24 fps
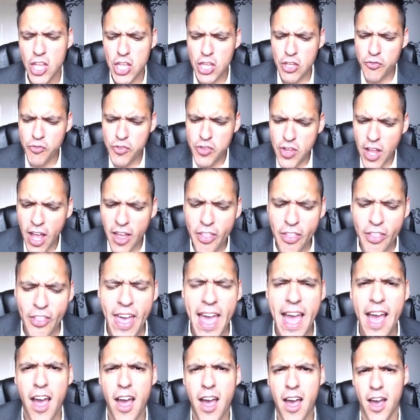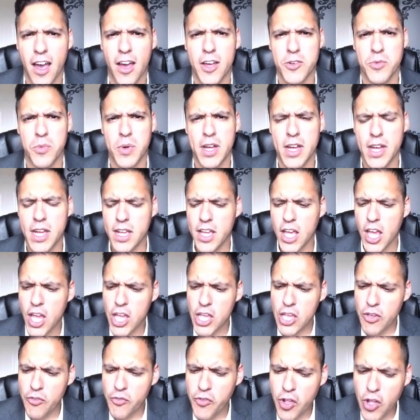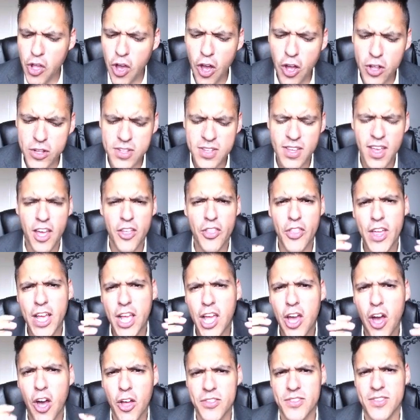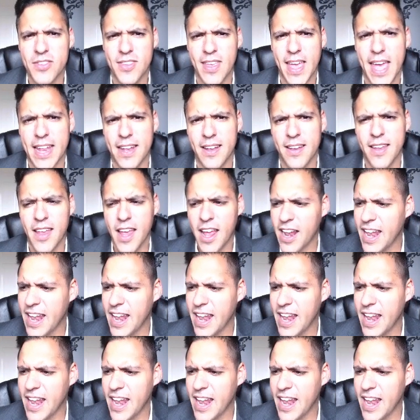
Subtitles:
You've done that hard work, you've got the content.